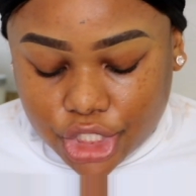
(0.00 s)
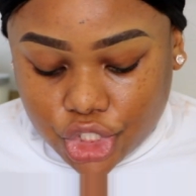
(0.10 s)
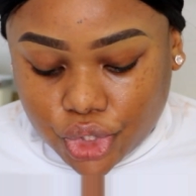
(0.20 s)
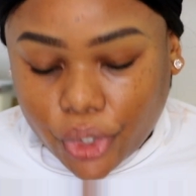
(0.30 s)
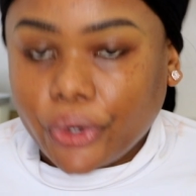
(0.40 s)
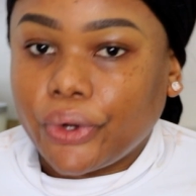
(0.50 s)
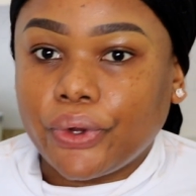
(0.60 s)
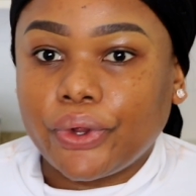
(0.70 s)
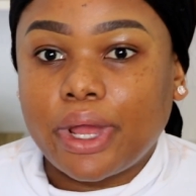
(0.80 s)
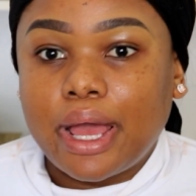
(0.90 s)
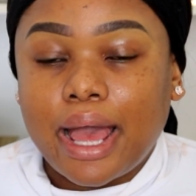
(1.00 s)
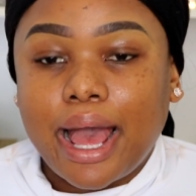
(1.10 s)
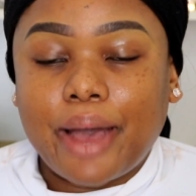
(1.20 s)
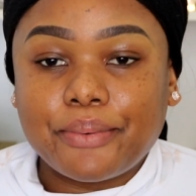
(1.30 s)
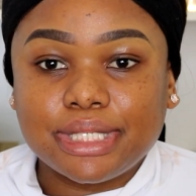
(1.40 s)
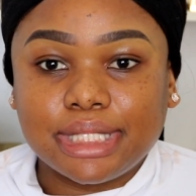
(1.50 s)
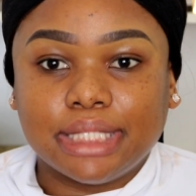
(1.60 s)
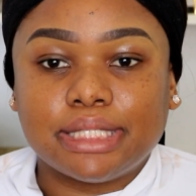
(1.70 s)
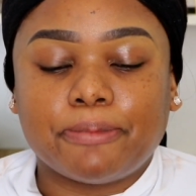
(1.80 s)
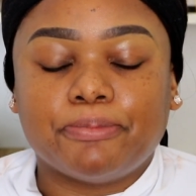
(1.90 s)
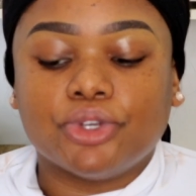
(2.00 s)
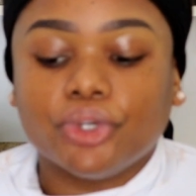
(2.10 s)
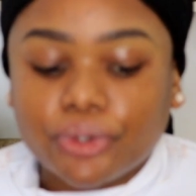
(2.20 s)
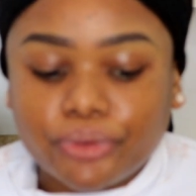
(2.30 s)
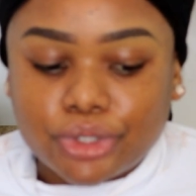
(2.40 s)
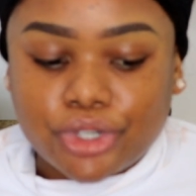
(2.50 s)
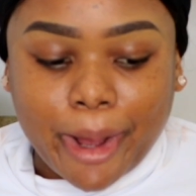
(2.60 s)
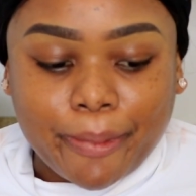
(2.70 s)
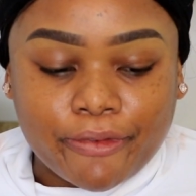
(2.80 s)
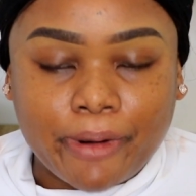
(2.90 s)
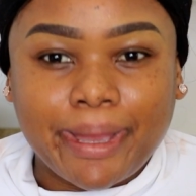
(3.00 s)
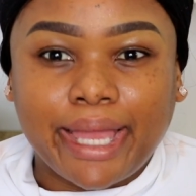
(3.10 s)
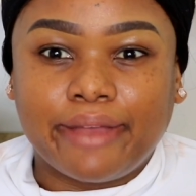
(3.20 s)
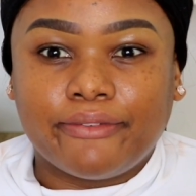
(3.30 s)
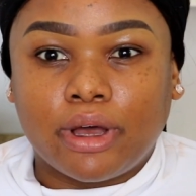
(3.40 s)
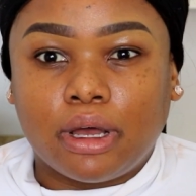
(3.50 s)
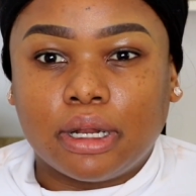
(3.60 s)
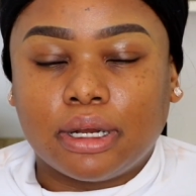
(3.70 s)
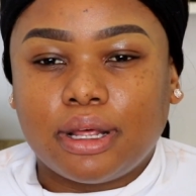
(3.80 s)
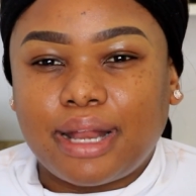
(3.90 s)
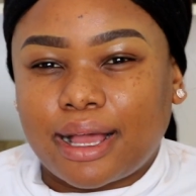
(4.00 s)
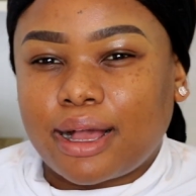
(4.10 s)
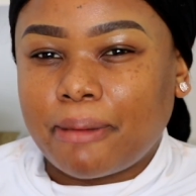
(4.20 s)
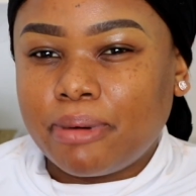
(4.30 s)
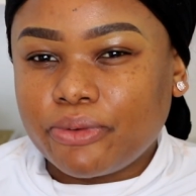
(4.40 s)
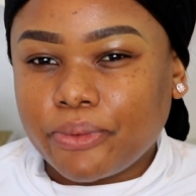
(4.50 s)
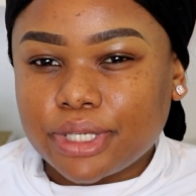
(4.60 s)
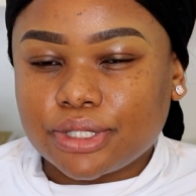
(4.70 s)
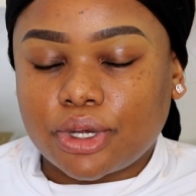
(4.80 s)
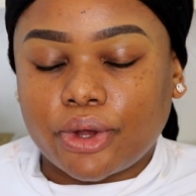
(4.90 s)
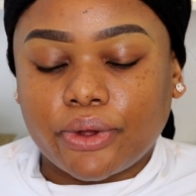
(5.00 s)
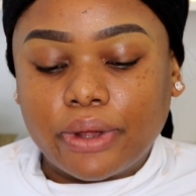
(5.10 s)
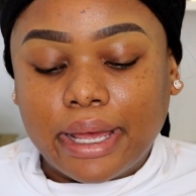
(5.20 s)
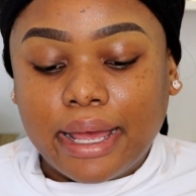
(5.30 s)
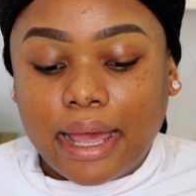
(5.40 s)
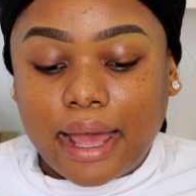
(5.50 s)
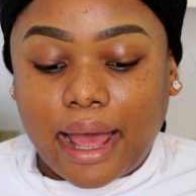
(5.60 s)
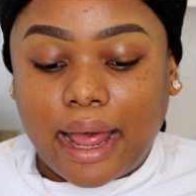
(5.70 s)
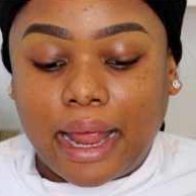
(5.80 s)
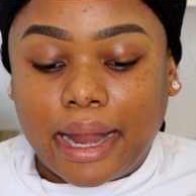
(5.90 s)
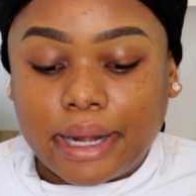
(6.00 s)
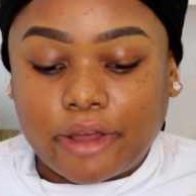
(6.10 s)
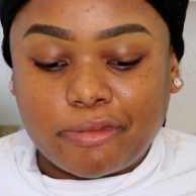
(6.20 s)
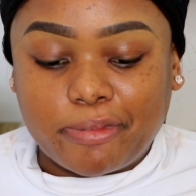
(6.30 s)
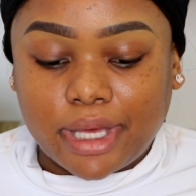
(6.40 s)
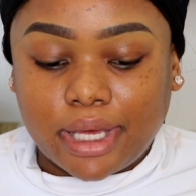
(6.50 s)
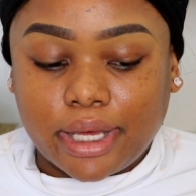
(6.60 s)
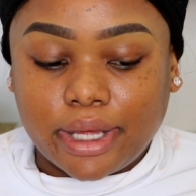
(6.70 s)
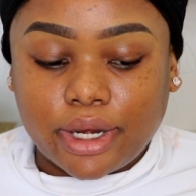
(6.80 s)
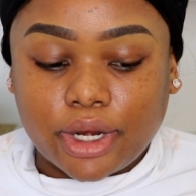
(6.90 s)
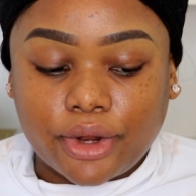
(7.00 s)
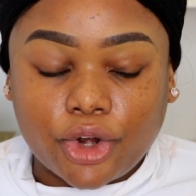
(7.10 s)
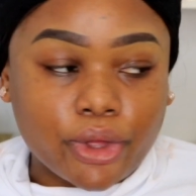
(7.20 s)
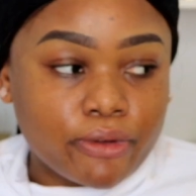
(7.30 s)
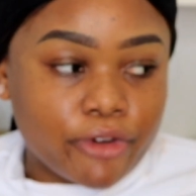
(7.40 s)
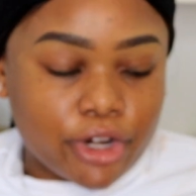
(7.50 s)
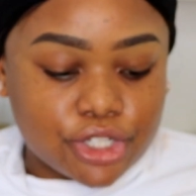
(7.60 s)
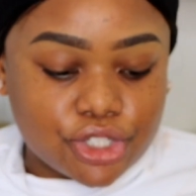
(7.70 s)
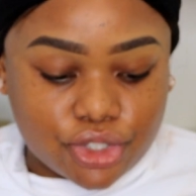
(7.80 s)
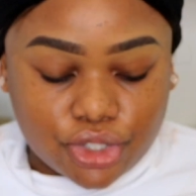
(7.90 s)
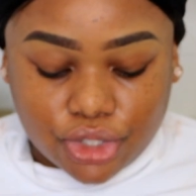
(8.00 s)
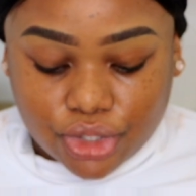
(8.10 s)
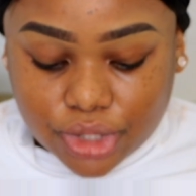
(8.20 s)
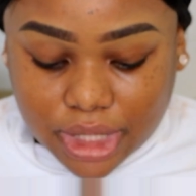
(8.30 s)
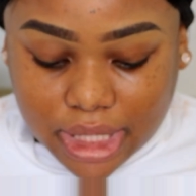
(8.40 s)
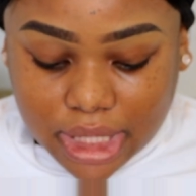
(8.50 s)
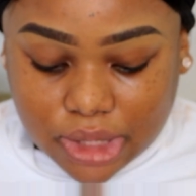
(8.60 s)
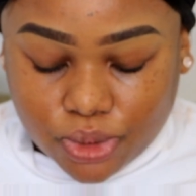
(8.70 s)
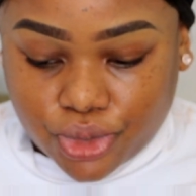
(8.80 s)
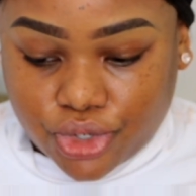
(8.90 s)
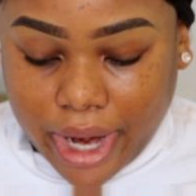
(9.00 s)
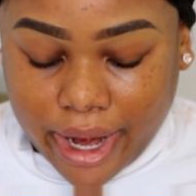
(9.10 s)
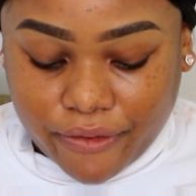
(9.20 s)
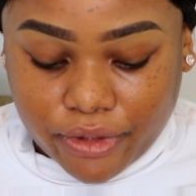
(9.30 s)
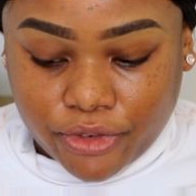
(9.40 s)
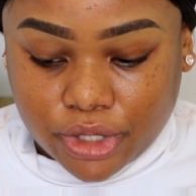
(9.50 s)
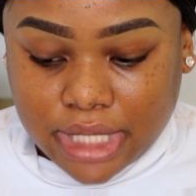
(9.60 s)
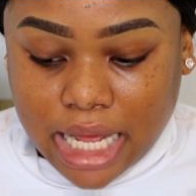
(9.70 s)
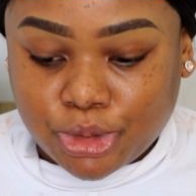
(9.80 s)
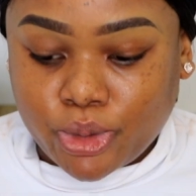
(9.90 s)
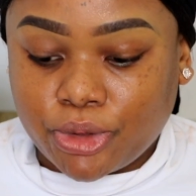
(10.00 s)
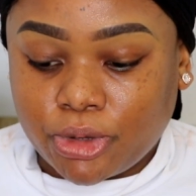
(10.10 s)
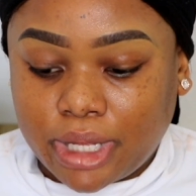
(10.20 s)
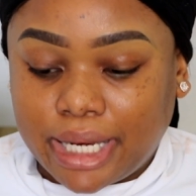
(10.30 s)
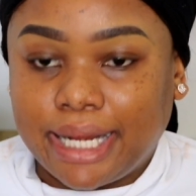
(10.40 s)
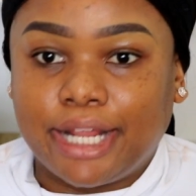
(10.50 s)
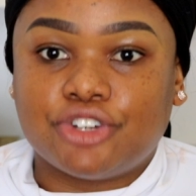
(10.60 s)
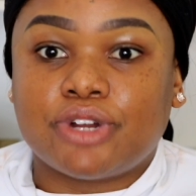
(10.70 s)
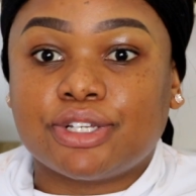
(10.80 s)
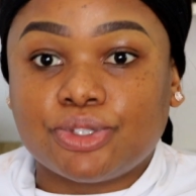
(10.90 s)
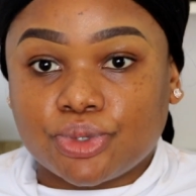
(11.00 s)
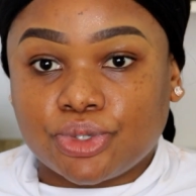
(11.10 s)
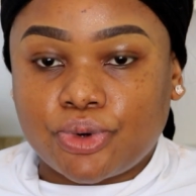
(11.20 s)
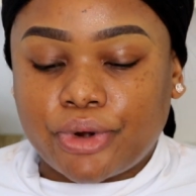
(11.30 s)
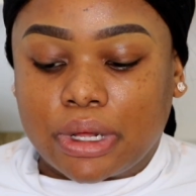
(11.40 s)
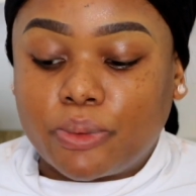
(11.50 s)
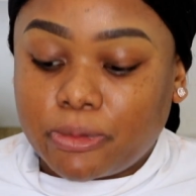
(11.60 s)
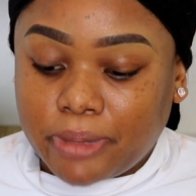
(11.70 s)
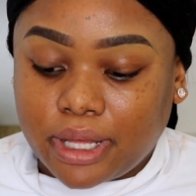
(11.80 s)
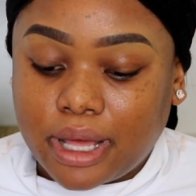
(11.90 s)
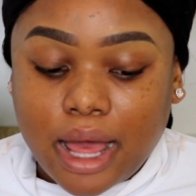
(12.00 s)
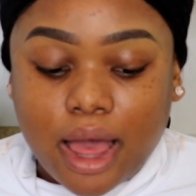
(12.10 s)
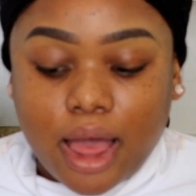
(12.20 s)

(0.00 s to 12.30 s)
So I was sent a beautiful drop from AVON like a couple of weeks ago, and I've been looking for an excuse to use this or to try it out for the first time, so I thought that in a drugstore tutorial would be